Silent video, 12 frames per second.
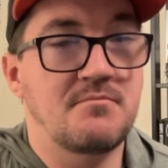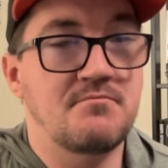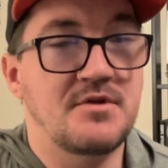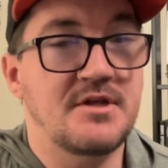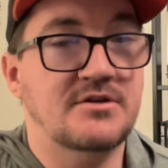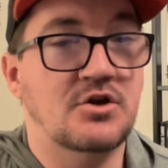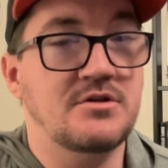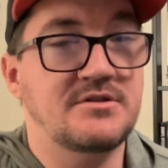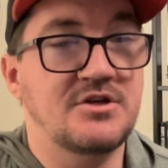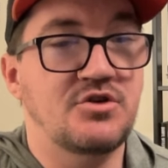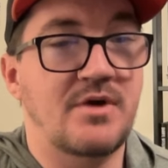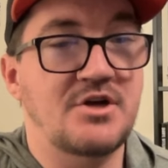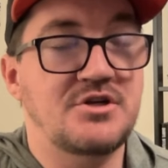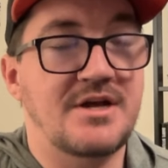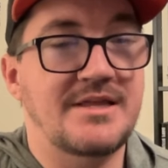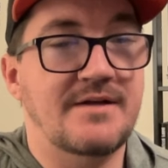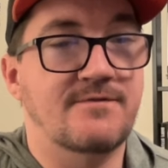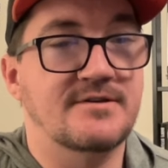It's a good situation, I
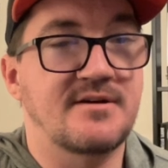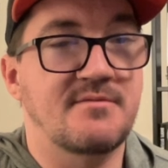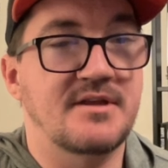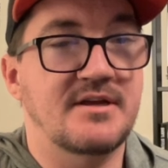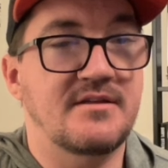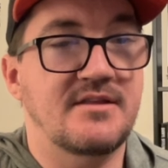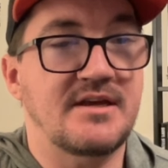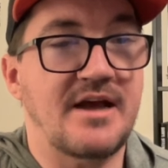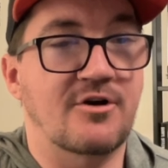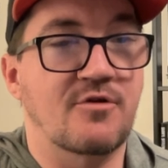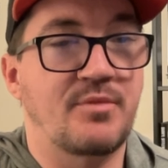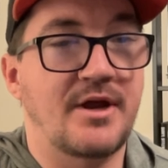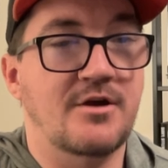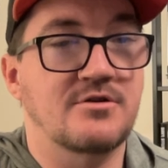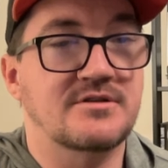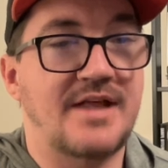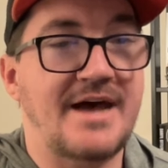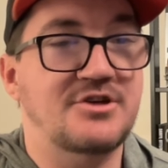think, for some of the younger
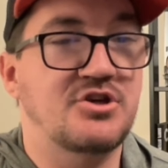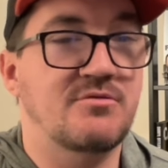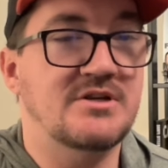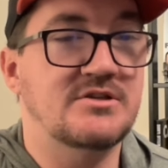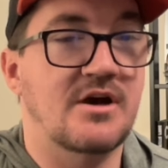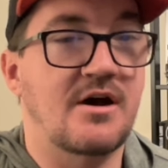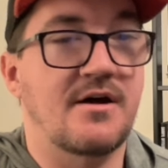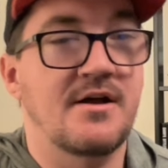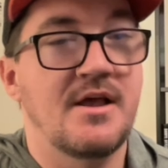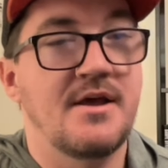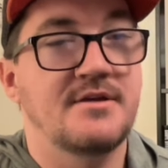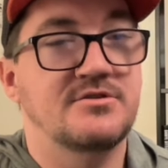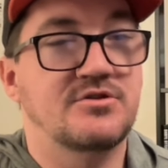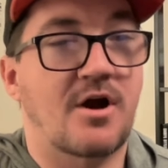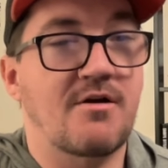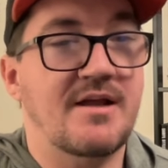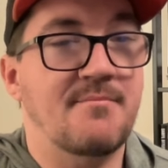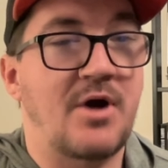players. Last year we saw
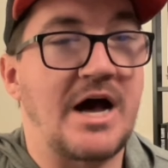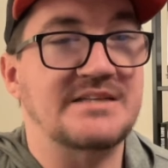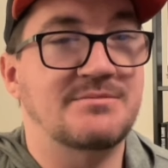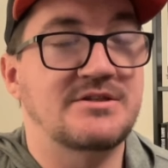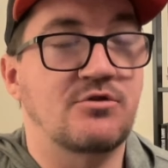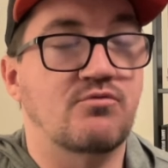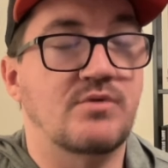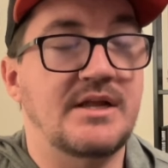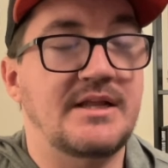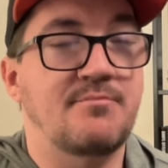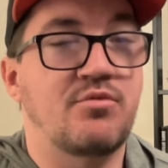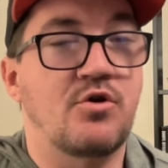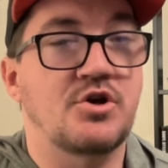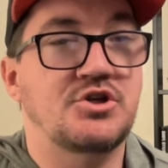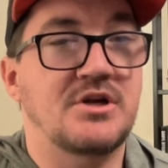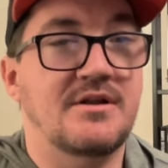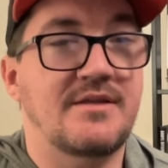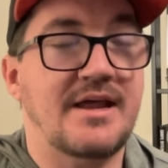Zari and Pospisil really push
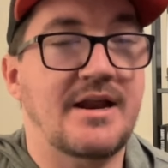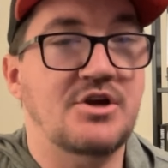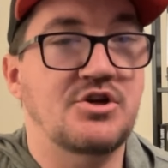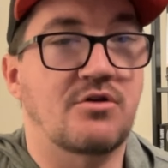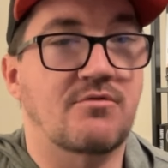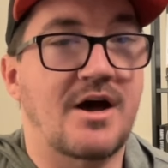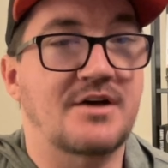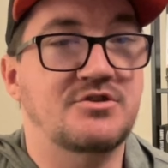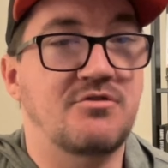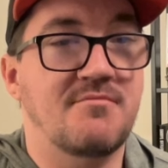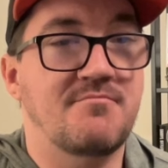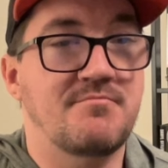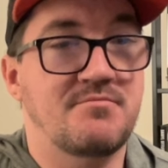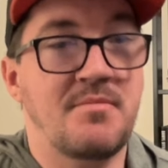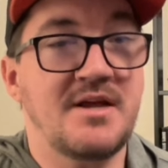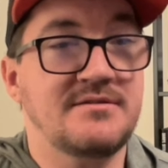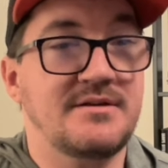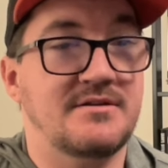into the NHL roster and
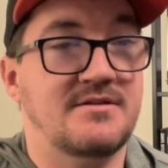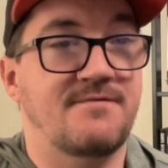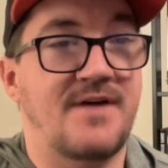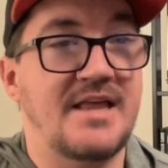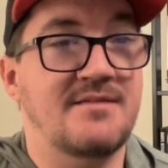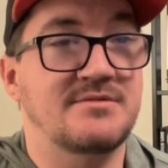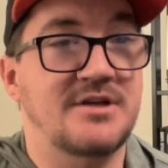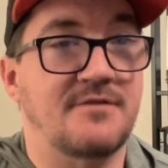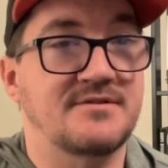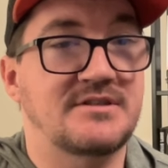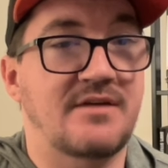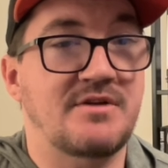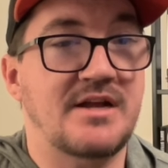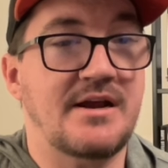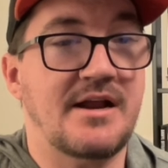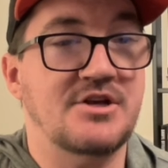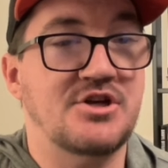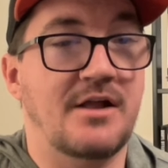basically define themselves as everyday
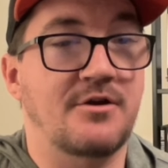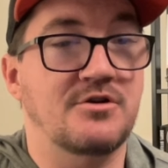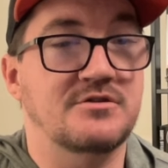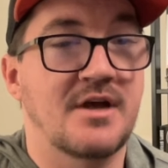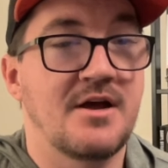NHLers.